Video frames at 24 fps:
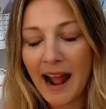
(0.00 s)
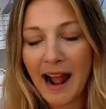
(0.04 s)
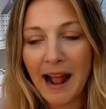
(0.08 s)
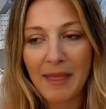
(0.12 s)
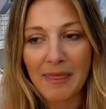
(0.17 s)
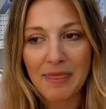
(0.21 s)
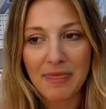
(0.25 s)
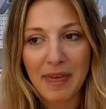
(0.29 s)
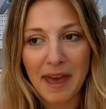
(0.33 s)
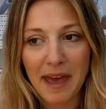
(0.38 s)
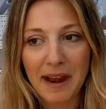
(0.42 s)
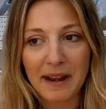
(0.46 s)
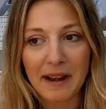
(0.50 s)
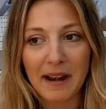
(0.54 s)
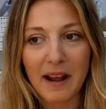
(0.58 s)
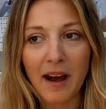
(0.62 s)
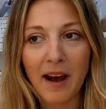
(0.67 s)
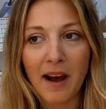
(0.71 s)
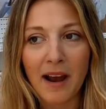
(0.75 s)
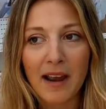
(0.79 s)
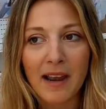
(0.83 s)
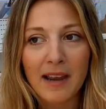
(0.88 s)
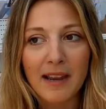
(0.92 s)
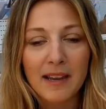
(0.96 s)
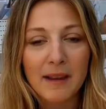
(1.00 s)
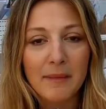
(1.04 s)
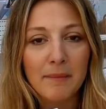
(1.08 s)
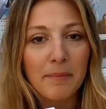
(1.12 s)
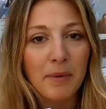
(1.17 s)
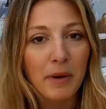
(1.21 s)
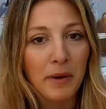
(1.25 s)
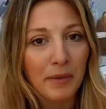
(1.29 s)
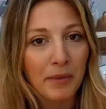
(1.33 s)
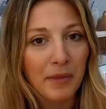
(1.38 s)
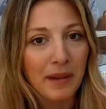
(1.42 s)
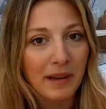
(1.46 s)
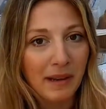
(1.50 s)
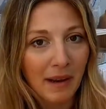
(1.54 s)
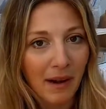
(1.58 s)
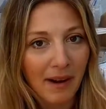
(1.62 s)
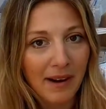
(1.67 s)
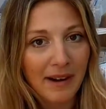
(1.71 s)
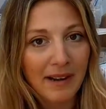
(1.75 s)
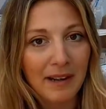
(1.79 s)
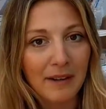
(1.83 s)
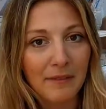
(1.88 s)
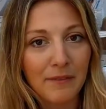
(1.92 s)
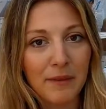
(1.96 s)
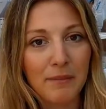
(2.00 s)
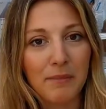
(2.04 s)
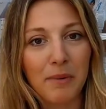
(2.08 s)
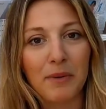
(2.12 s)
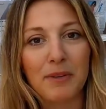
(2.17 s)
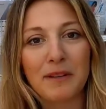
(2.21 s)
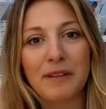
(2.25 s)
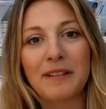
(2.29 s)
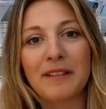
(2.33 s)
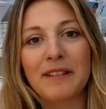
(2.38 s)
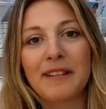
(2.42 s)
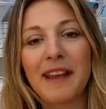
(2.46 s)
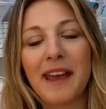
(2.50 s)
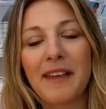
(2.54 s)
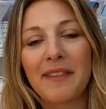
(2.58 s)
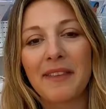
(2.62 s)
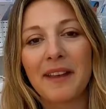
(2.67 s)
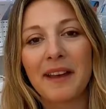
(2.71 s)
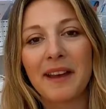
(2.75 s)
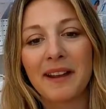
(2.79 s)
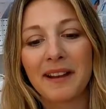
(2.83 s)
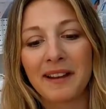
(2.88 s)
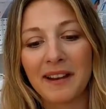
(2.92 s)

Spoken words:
And then I put the lining of the bodice together